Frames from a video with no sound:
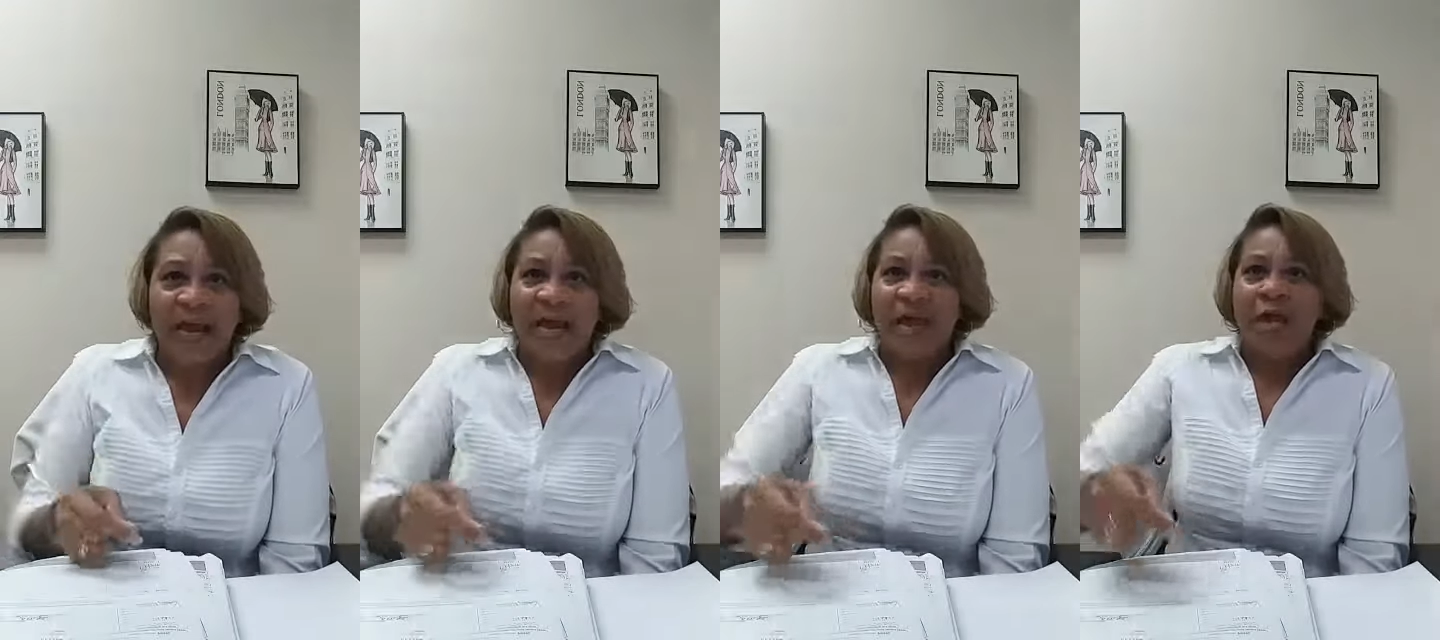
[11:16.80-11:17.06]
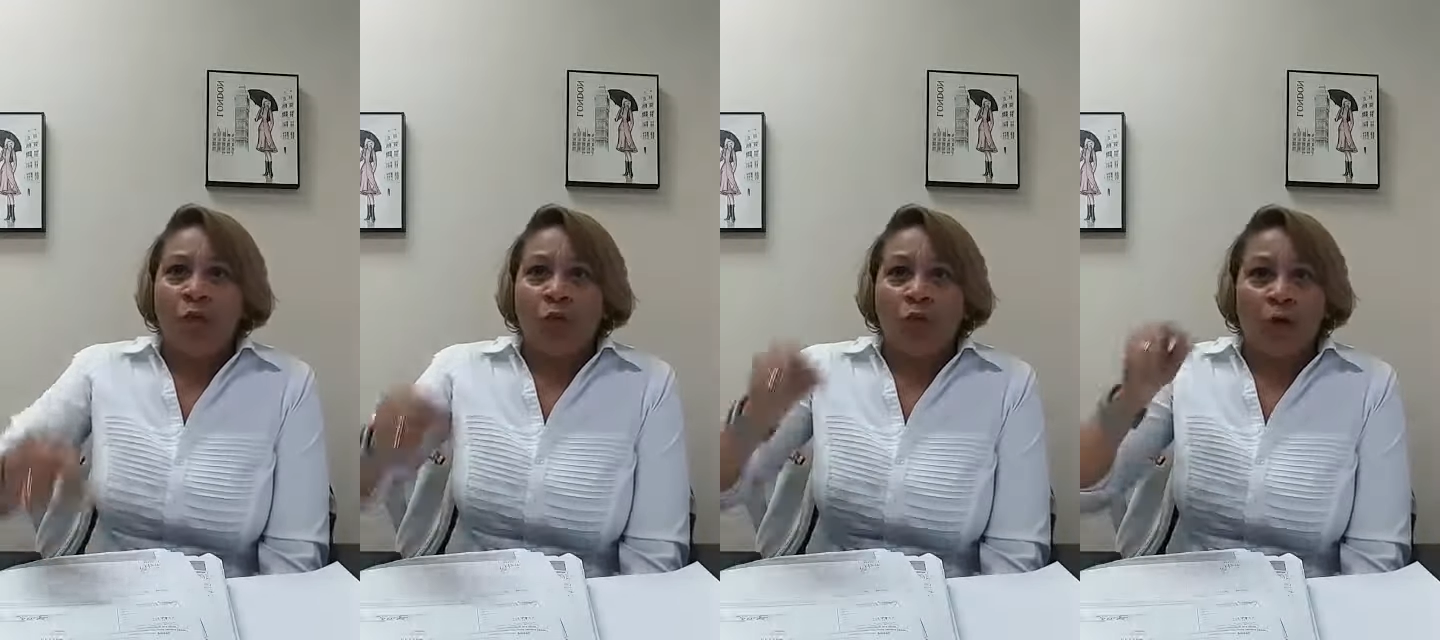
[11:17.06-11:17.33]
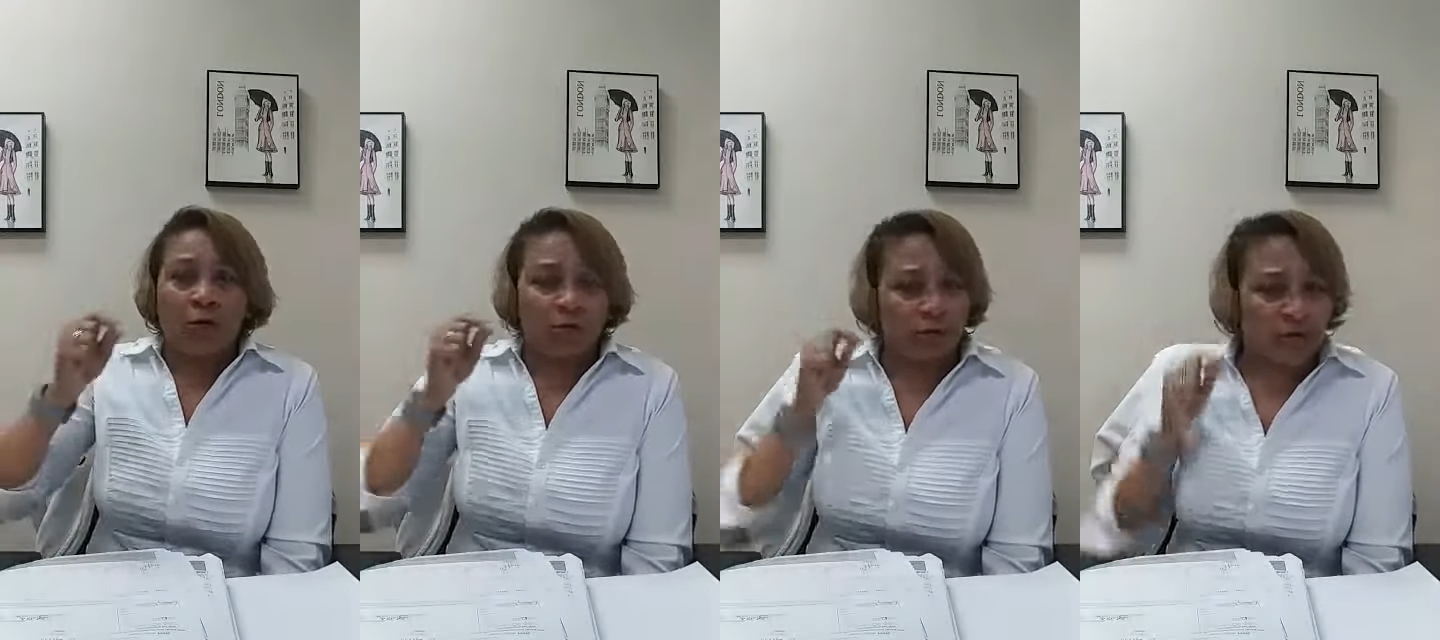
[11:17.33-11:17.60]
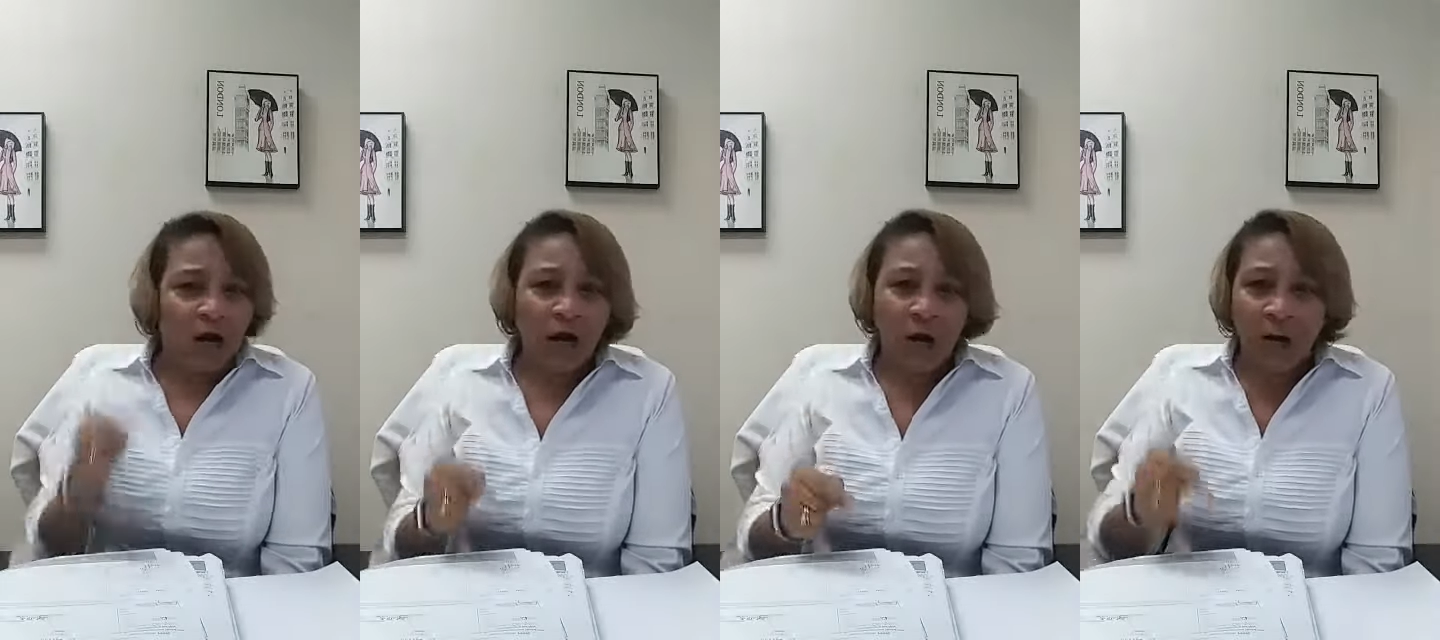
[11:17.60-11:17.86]
it will
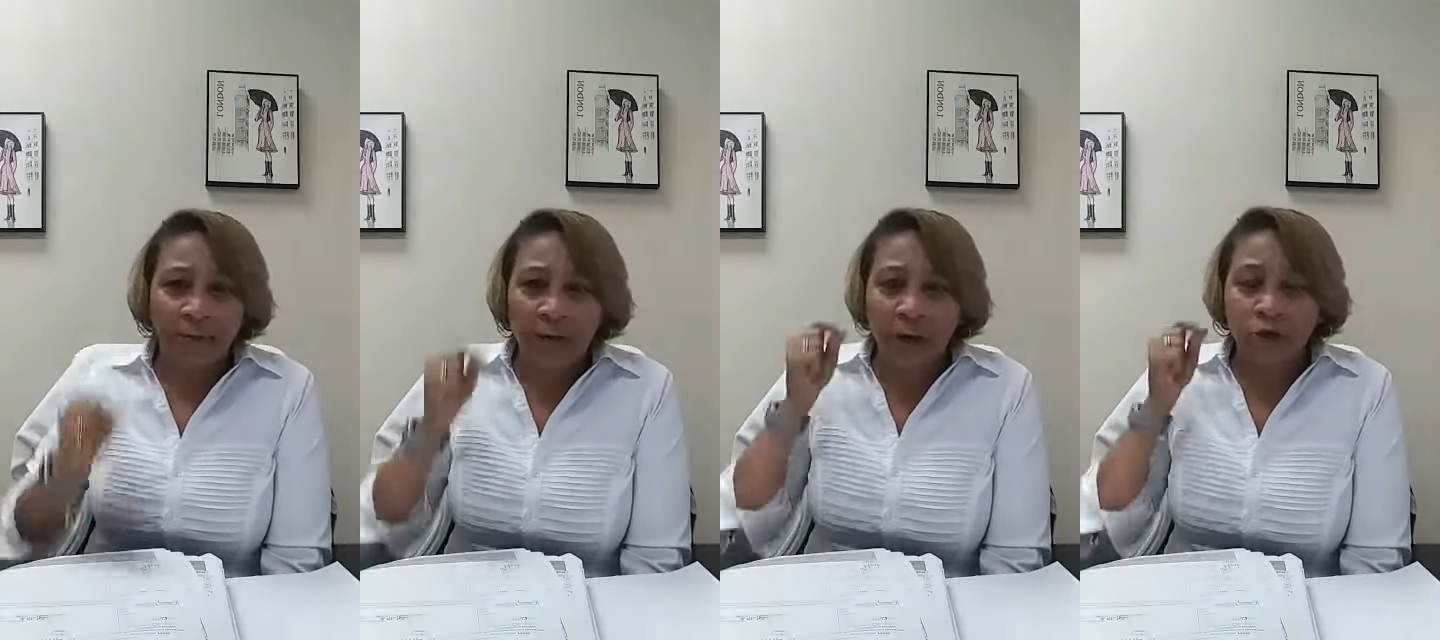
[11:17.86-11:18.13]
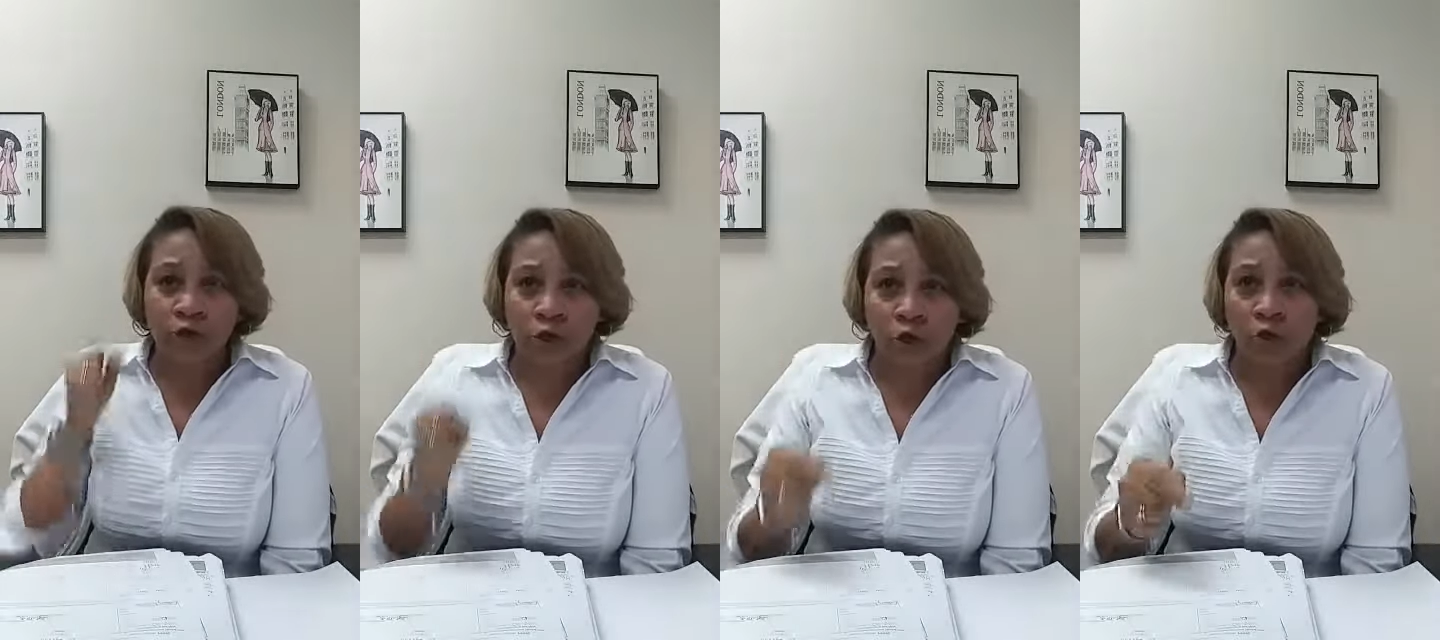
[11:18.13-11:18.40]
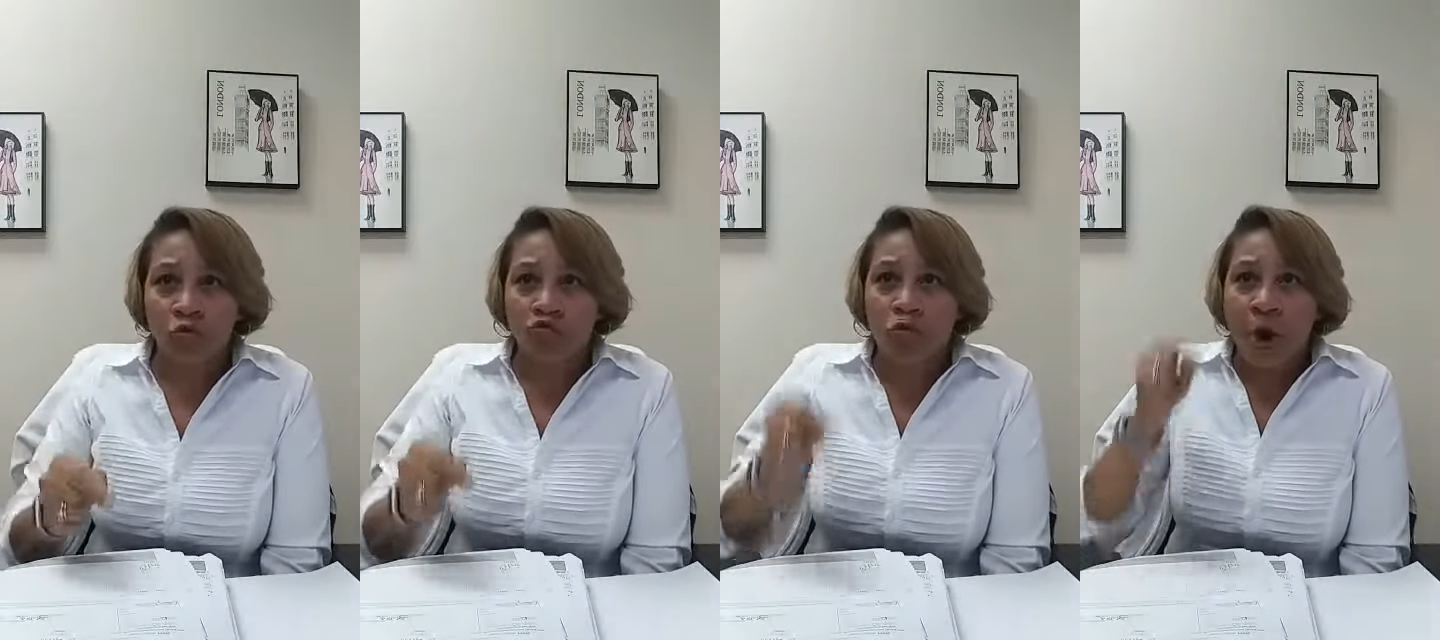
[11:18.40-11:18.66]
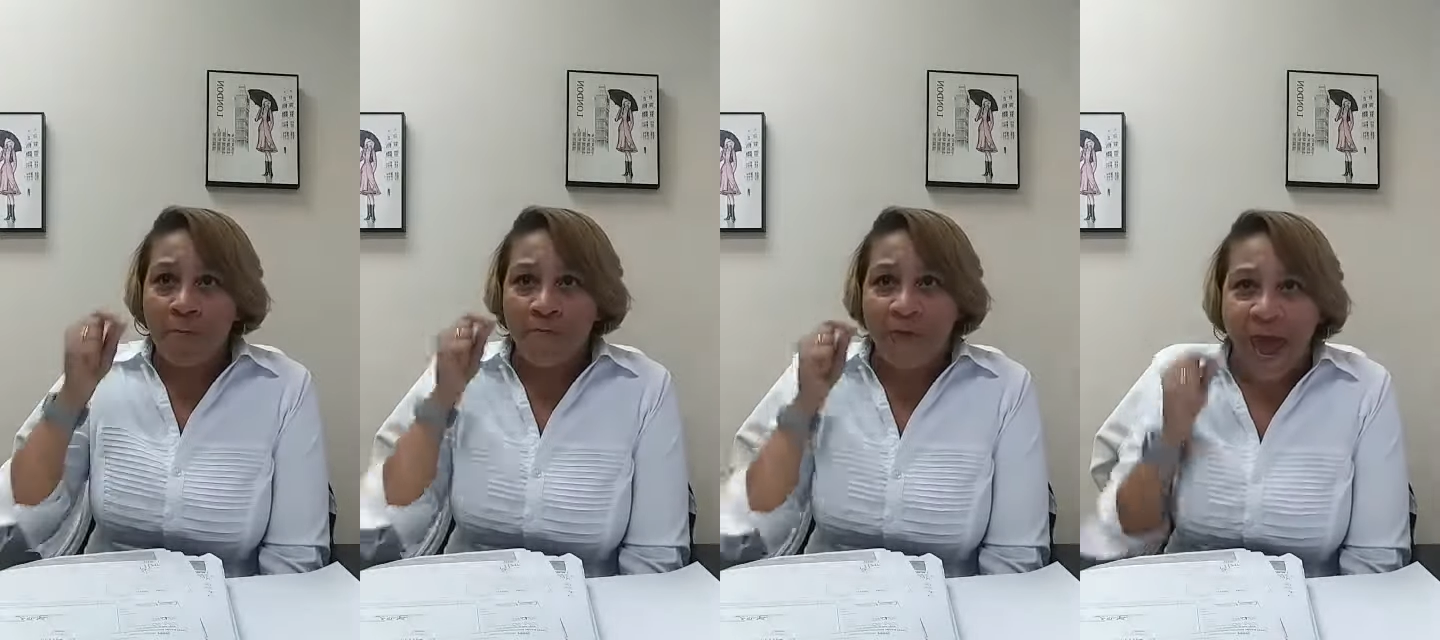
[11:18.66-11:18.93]
come
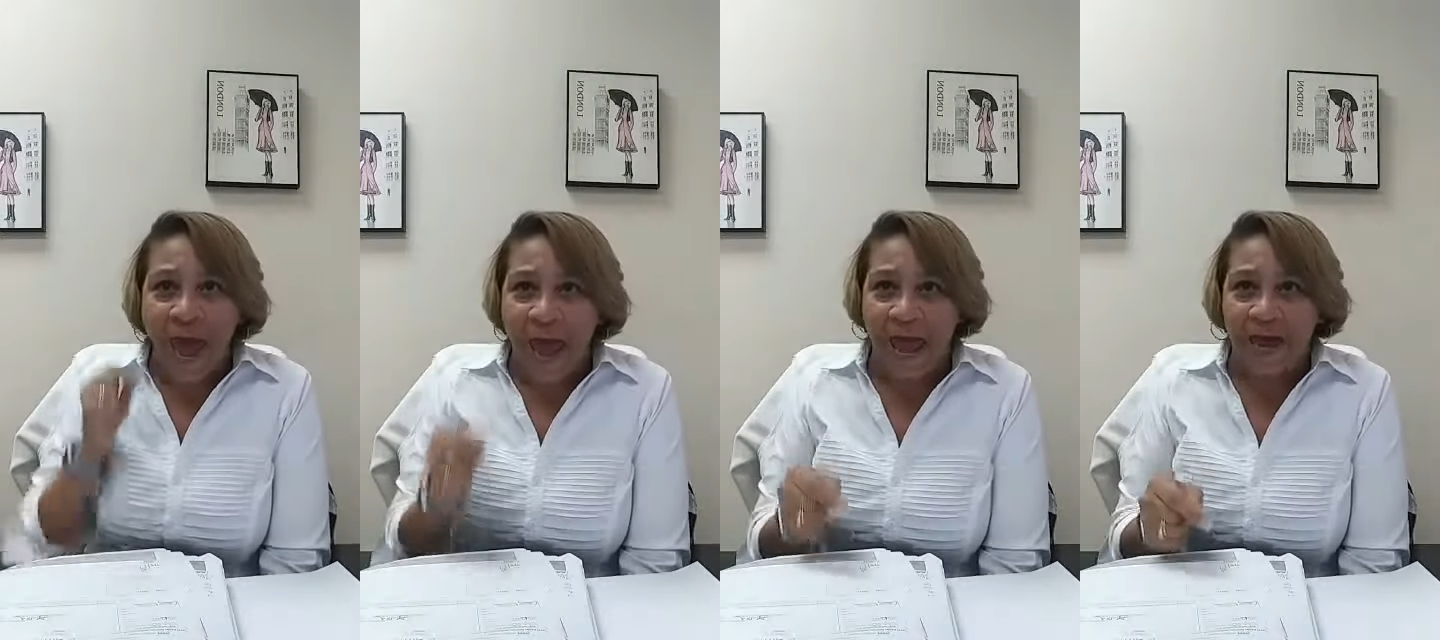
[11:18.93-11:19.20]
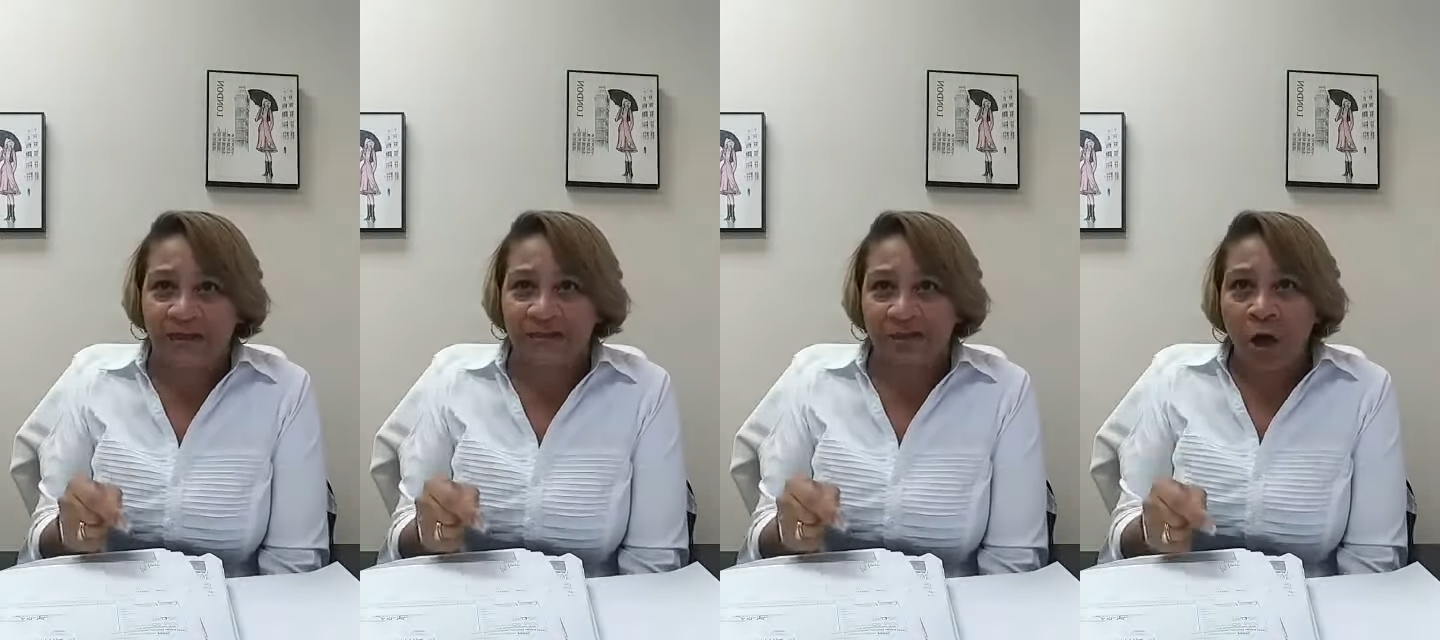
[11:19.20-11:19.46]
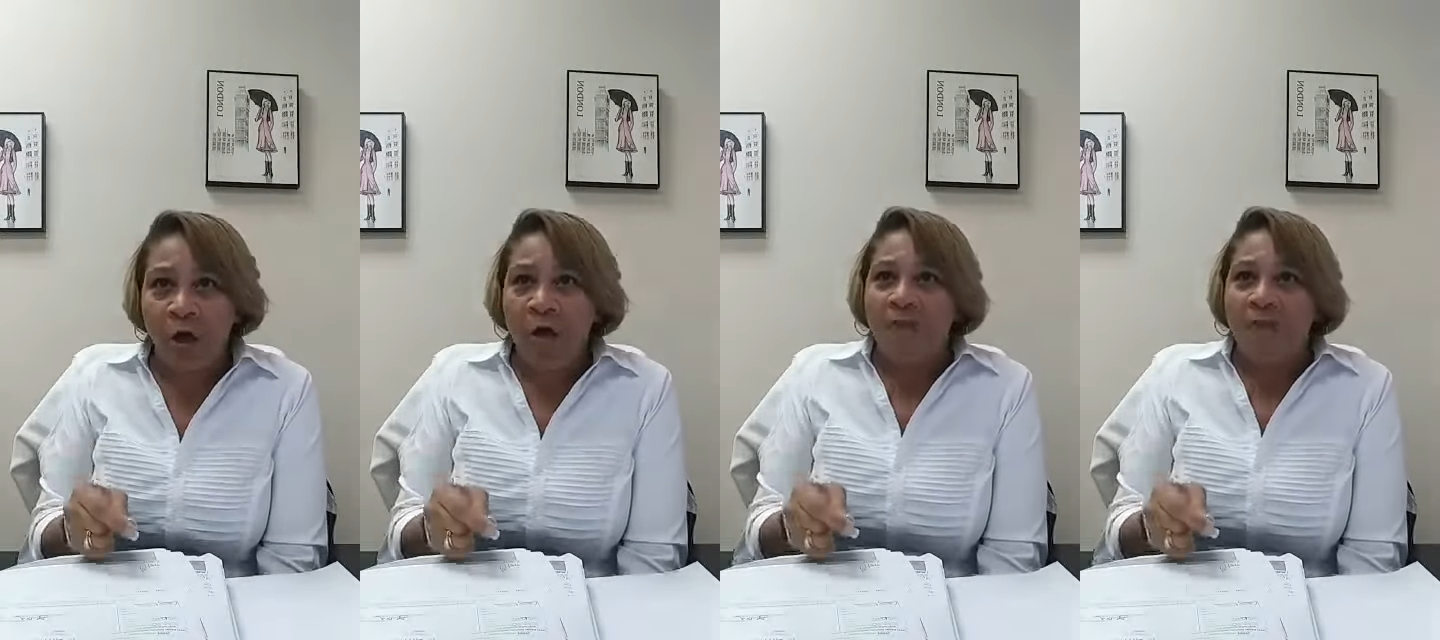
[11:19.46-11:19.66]
to pass.